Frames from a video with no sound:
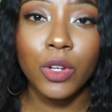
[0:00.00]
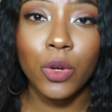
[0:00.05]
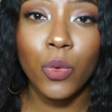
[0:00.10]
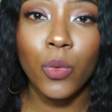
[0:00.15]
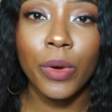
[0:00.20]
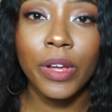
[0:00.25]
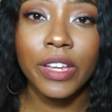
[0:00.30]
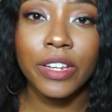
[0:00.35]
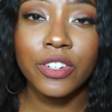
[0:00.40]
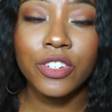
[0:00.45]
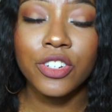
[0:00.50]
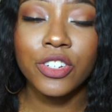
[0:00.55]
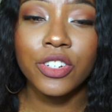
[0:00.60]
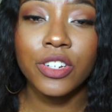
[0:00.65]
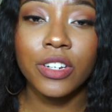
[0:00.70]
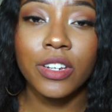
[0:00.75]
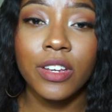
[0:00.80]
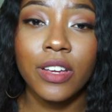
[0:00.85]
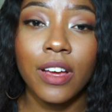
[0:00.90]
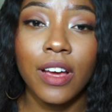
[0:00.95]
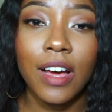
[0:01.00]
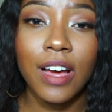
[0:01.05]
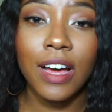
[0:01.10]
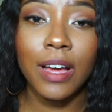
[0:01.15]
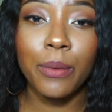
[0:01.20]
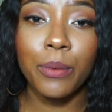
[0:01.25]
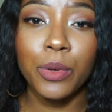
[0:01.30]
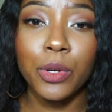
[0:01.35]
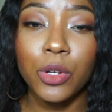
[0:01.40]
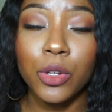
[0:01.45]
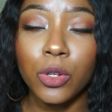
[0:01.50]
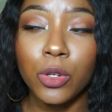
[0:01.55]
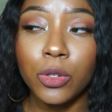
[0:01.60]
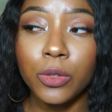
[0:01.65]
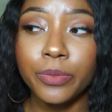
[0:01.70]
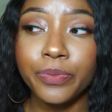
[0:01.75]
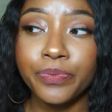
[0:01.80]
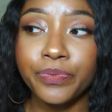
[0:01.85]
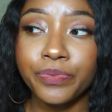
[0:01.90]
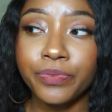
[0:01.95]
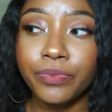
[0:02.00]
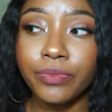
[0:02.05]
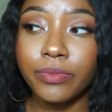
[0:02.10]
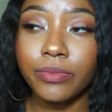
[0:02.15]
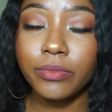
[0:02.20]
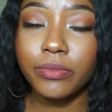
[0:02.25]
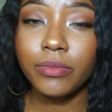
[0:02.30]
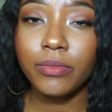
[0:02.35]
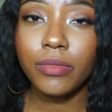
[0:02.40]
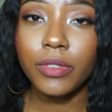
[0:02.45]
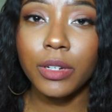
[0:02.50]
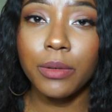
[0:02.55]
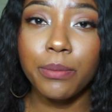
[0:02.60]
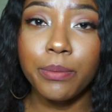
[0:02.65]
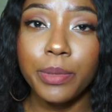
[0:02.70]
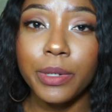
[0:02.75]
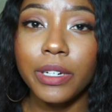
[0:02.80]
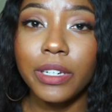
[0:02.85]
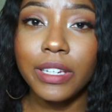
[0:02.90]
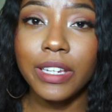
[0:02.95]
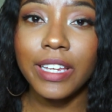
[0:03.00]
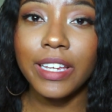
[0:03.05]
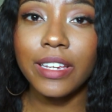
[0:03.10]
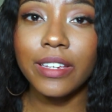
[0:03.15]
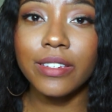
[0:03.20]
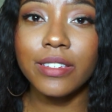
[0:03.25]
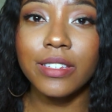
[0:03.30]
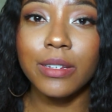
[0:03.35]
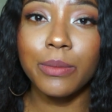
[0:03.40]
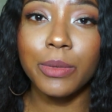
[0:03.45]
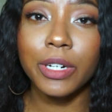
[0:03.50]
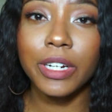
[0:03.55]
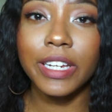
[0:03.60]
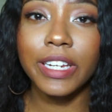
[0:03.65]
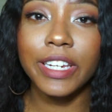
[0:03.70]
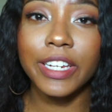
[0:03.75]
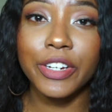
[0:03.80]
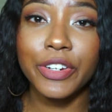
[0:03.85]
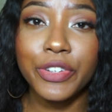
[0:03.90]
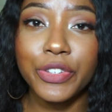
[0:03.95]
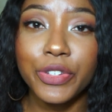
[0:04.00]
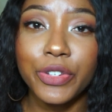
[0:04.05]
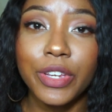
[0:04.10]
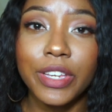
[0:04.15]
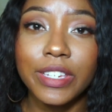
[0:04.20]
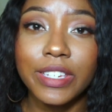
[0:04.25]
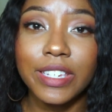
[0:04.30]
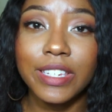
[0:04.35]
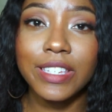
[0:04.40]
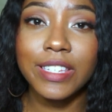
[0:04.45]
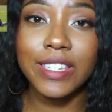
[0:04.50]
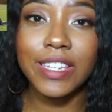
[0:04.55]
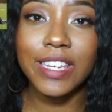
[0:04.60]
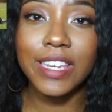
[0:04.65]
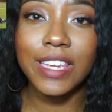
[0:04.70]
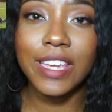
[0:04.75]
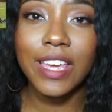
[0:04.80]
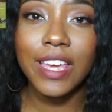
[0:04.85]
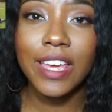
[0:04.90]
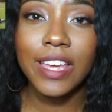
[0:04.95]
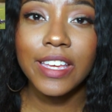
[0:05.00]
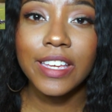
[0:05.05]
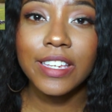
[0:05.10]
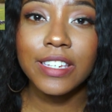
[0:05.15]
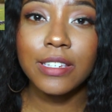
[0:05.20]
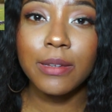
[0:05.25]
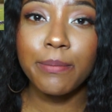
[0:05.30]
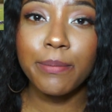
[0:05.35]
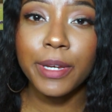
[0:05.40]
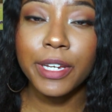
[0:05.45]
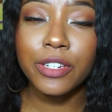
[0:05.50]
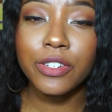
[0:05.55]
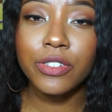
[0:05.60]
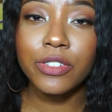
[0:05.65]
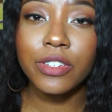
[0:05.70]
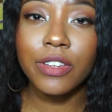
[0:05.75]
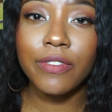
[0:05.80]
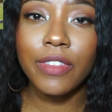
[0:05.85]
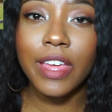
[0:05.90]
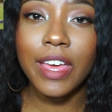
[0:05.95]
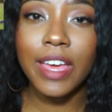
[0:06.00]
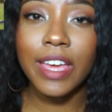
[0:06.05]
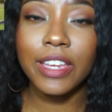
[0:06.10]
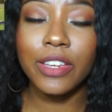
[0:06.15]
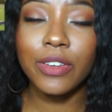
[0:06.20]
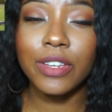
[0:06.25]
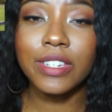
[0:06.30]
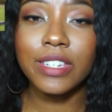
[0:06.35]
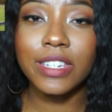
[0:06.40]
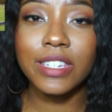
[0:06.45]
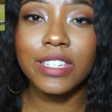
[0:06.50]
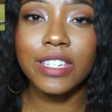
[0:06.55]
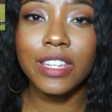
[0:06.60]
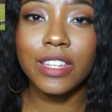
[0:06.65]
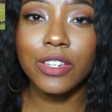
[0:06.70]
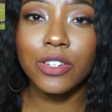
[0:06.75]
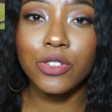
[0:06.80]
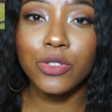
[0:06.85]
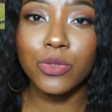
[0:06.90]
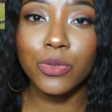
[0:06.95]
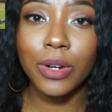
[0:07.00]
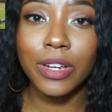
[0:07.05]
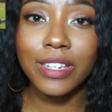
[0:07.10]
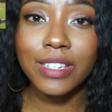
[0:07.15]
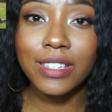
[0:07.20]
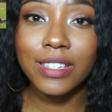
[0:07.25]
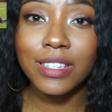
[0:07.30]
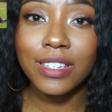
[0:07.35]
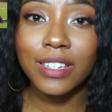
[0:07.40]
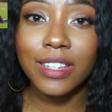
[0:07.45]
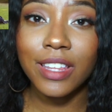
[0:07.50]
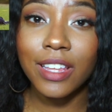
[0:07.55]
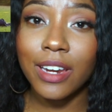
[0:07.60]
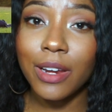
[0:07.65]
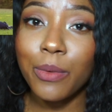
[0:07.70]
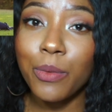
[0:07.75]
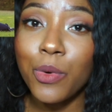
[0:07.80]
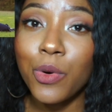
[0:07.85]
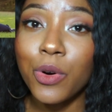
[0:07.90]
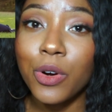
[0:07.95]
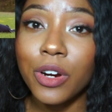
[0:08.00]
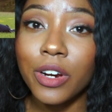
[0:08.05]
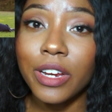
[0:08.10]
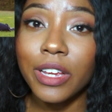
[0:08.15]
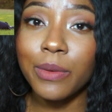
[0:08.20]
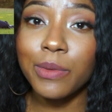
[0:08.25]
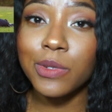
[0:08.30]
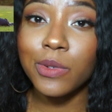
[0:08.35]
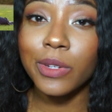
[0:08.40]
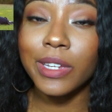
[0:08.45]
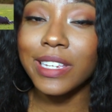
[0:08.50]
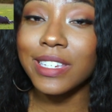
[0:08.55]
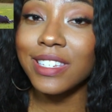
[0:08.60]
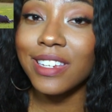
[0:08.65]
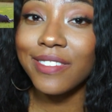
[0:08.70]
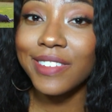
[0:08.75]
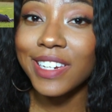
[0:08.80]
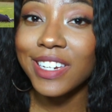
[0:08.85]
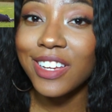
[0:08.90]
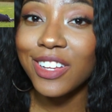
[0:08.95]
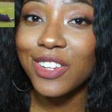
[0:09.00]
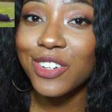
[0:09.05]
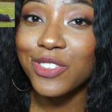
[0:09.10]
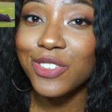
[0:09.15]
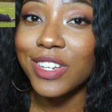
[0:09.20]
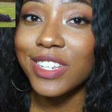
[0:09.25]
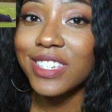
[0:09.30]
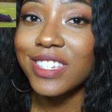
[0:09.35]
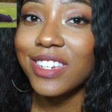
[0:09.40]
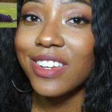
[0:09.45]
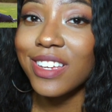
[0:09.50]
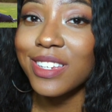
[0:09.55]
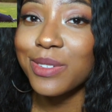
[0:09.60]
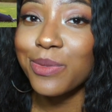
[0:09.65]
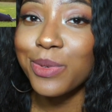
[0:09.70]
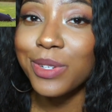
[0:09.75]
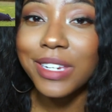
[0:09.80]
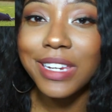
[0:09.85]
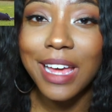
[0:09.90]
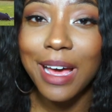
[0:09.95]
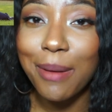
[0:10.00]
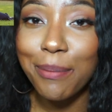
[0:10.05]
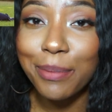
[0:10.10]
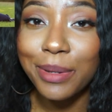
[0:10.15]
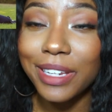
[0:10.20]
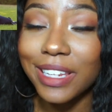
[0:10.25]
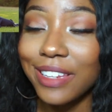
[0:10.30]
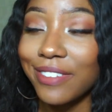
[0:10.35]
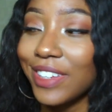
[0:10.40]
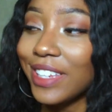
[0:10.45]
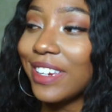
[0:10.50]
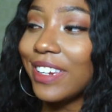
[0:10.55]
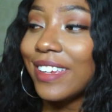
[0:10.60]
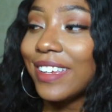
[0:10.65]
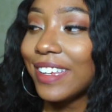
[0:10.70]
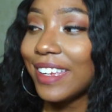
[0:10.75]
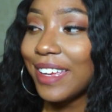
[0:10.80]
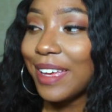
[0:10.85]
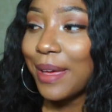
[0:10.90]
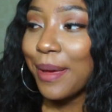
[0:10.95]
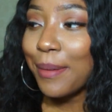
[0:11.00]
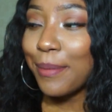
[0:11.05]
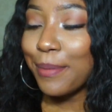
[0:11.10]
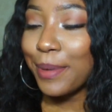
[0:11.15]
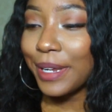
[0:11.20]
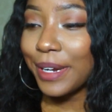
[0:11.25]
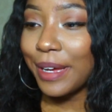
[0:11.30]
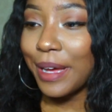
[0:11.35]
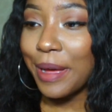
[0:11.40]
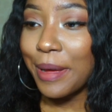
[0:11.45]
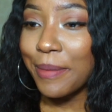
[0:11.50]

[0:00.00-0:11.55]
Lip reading: which I will put a link somewhere in here so you guys can see some pictures of that, and you guys can see the dress that I wore. It was only a $70 dress. You guys would not believe it, but